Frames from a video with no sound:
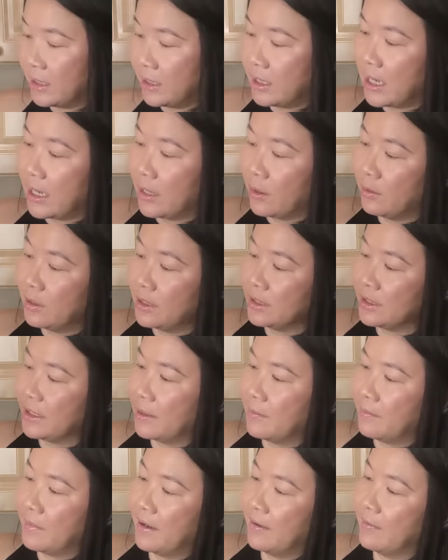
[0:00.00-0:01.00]
the, I always tell
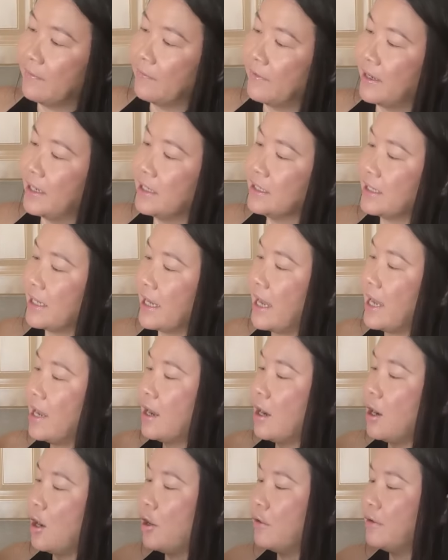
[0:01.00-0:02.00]
my friends that
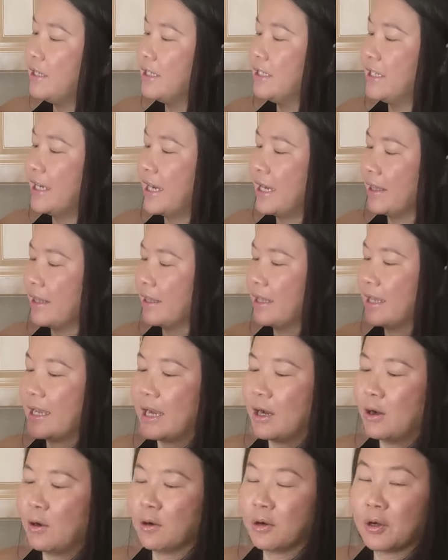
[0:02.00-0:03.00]
always check they are
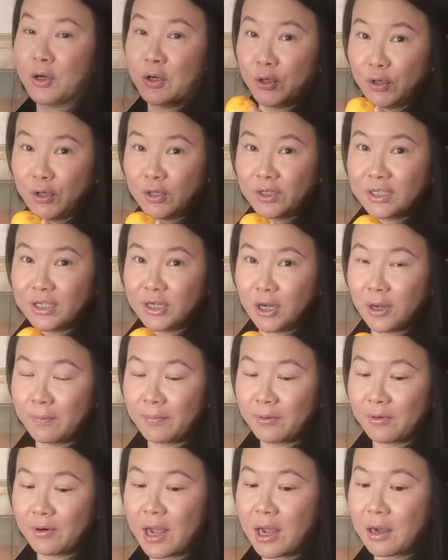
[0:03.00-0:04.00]
all good, not
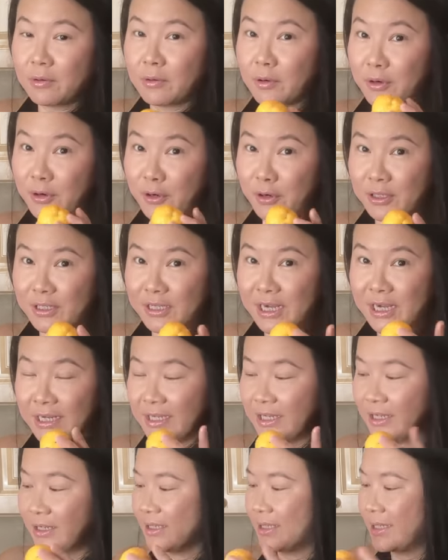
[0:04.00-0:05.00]
brown or not
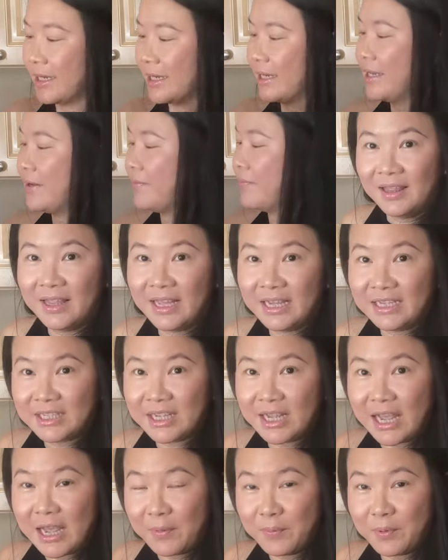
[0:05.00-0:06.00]
yucky or soggy. There's
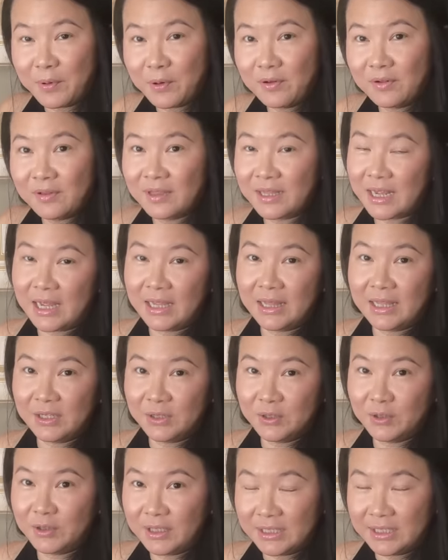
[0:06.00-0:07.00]
an apple that I think
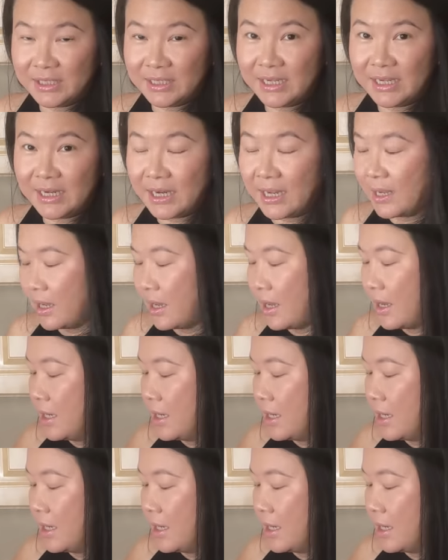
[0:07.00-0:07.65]
you already seen it.